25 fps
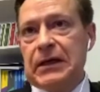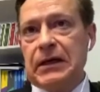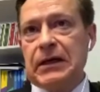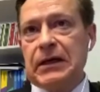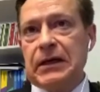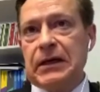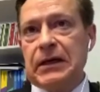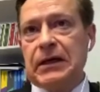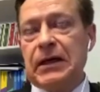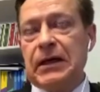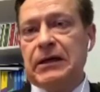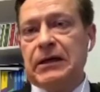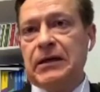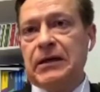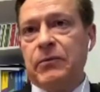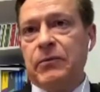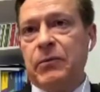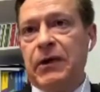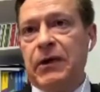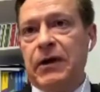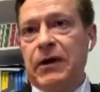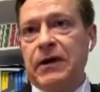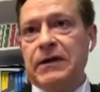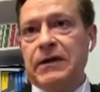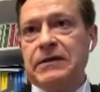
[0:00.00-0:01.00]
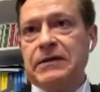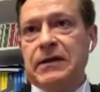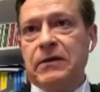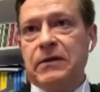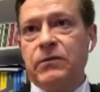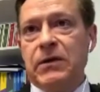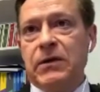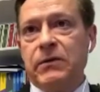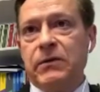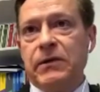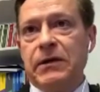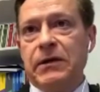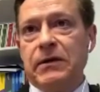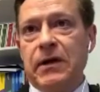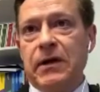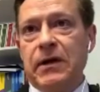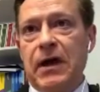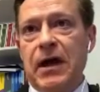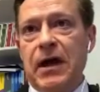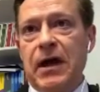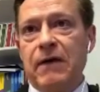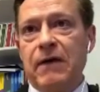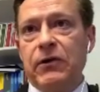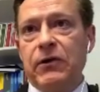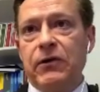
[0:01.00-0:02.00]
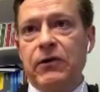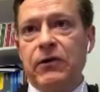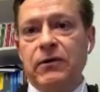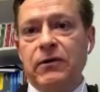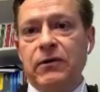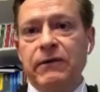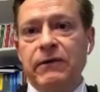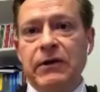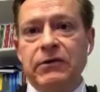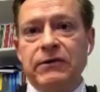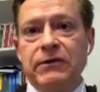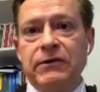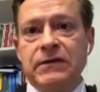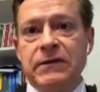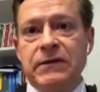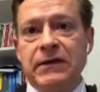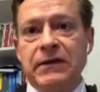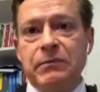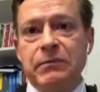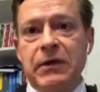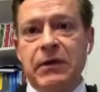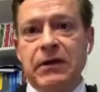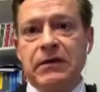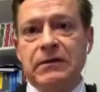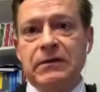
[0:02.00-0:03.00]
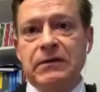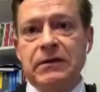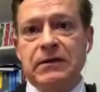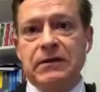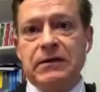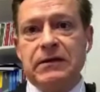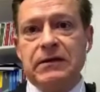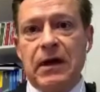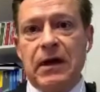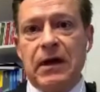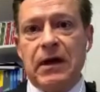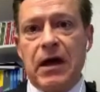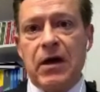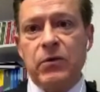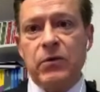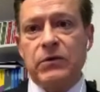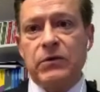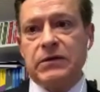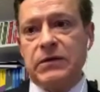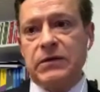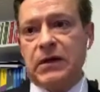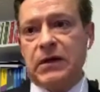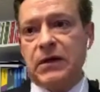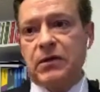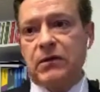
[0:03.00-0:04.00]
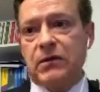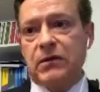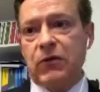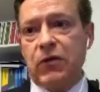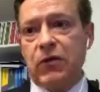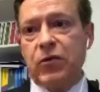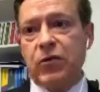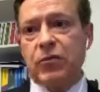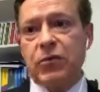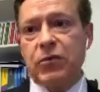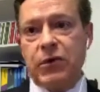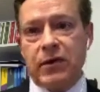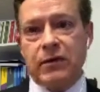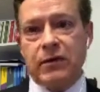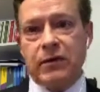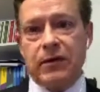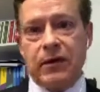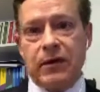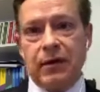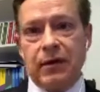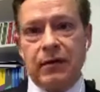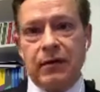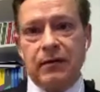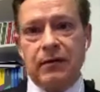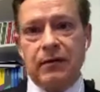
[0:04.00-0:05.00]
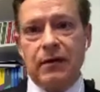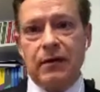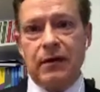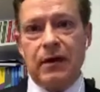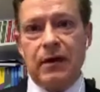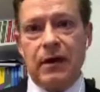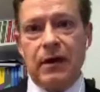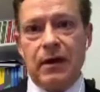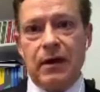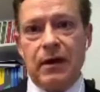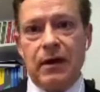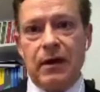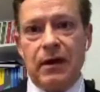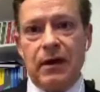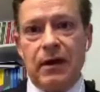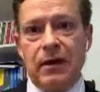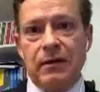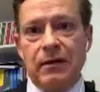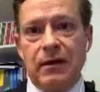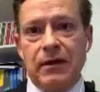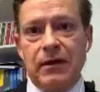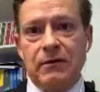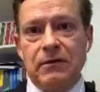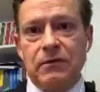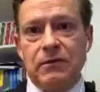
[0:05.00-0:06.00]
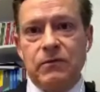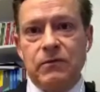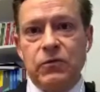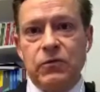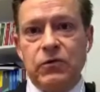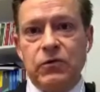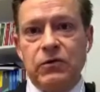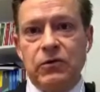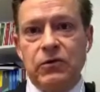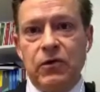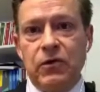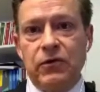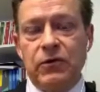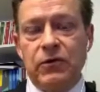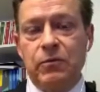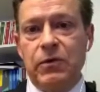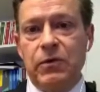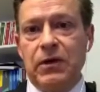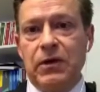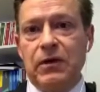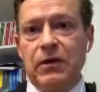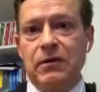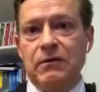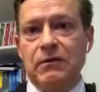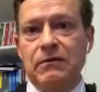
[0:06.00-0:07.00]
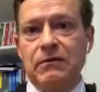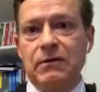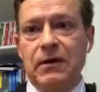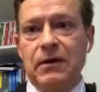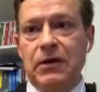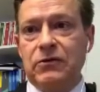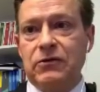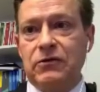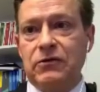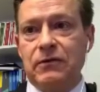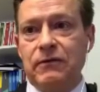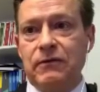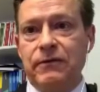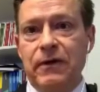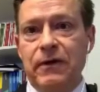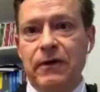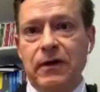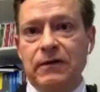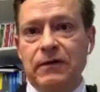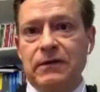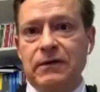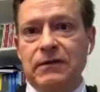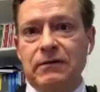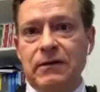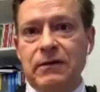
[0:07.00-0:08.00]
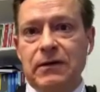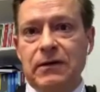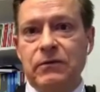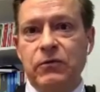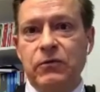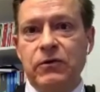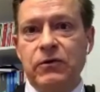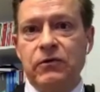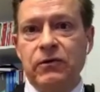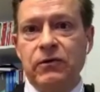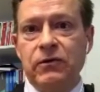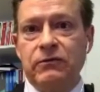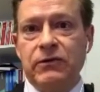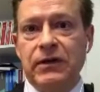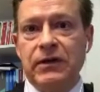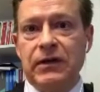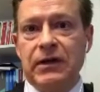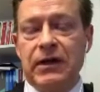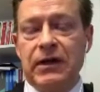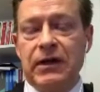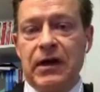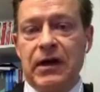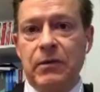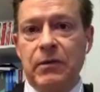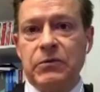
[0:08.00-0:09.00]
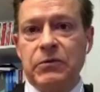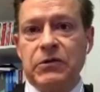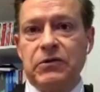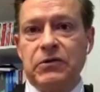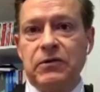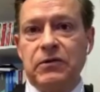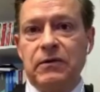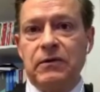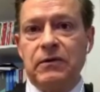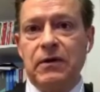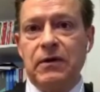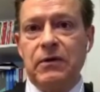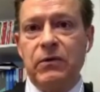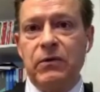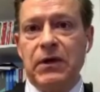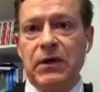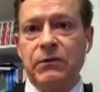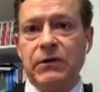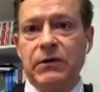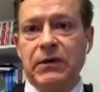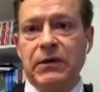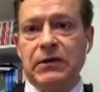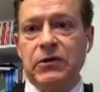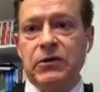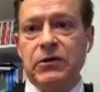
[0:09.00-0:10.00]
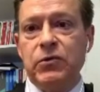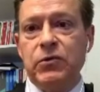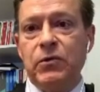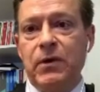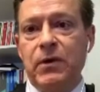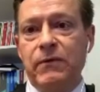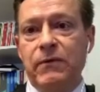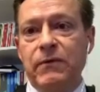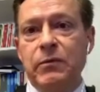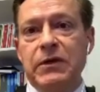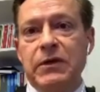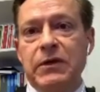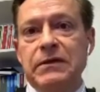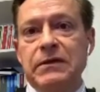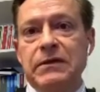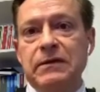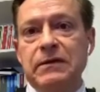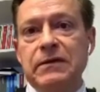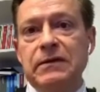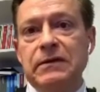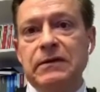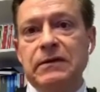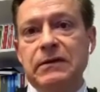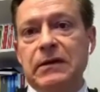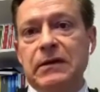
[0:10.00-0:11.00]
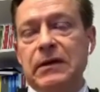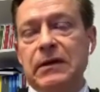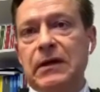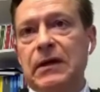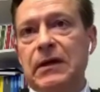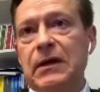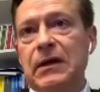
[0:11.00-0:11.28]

it implies that we will have a lot of interest expenses outside of operating, and that would not be natural for us. It would not really capture the way we do our business.